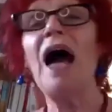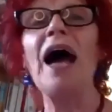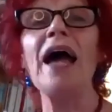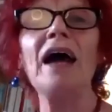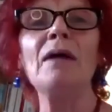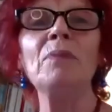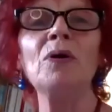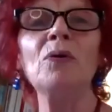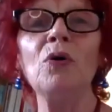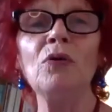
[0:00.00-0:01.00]
I am
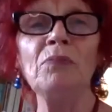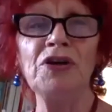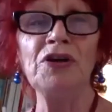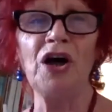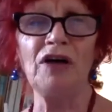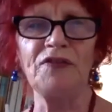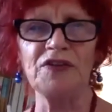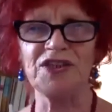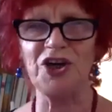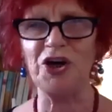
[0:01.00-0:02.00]
a woman of a
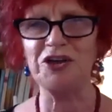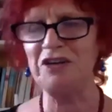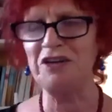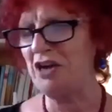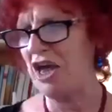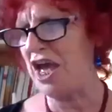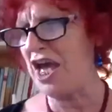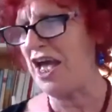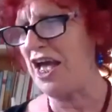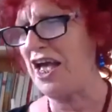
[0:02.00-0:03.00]
certain
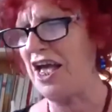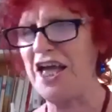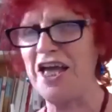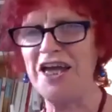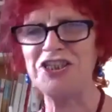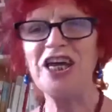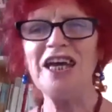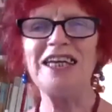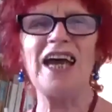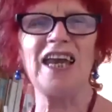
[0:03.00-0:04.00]

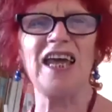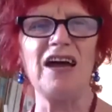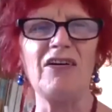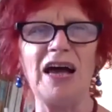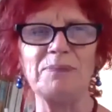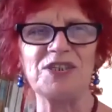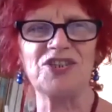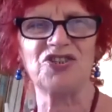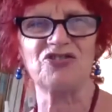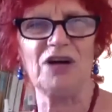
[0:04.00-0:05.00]
age, yet here I'm
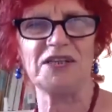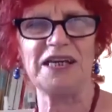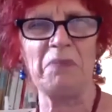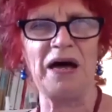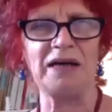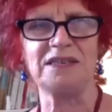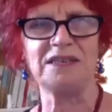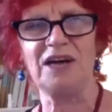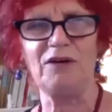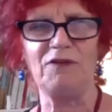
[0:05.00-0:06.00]
strutting my
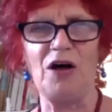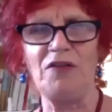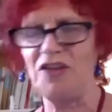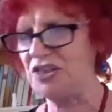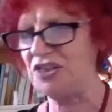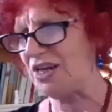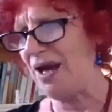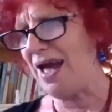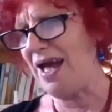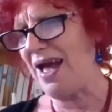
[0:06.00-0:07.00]
stuff on the
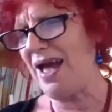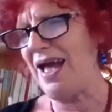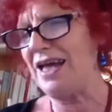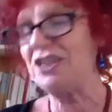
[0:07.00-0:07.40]
stage.